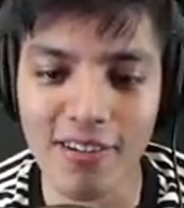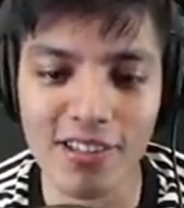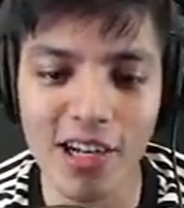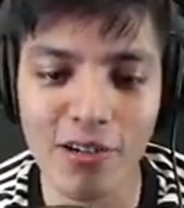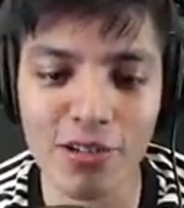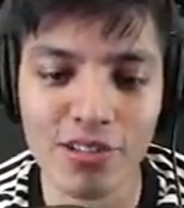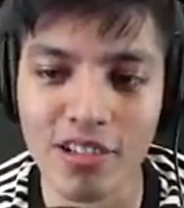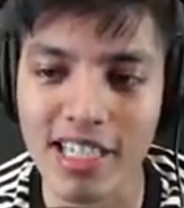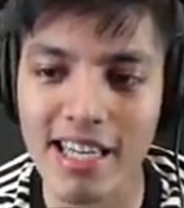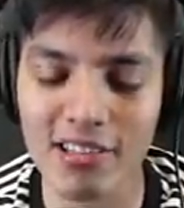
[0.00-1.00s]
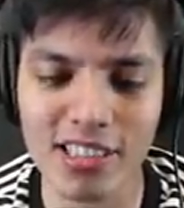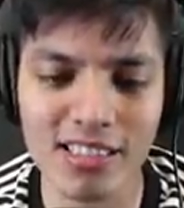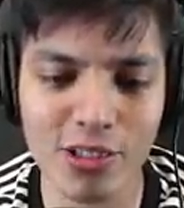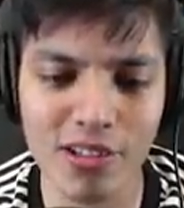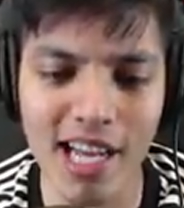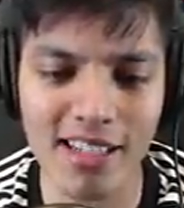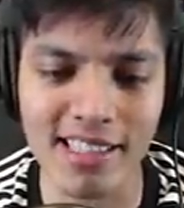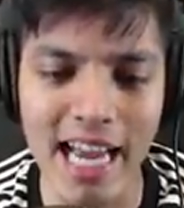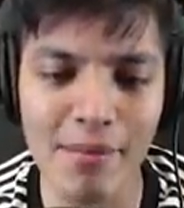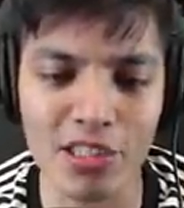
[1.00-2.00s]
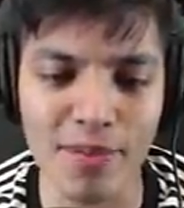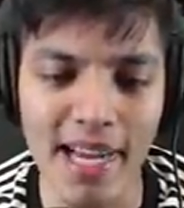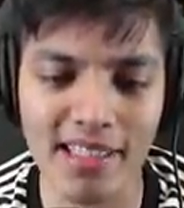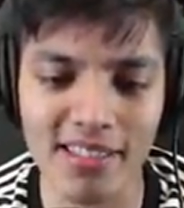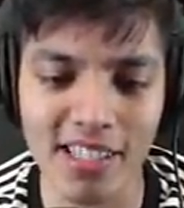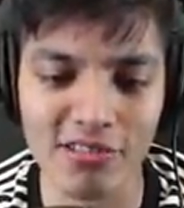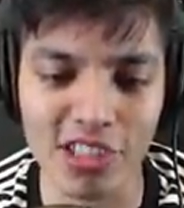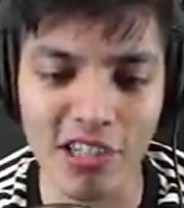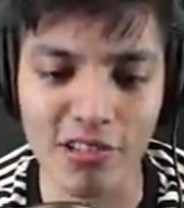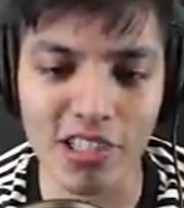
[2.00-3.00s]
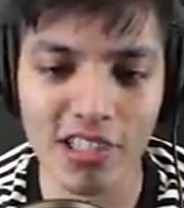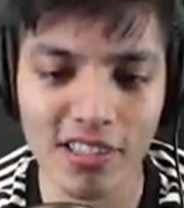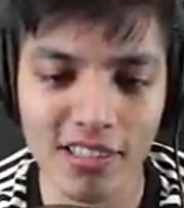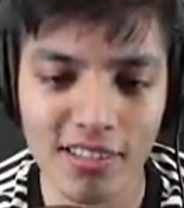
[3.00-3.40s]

Oh no. Okay, those things do a lot of damage, man. They're no joke.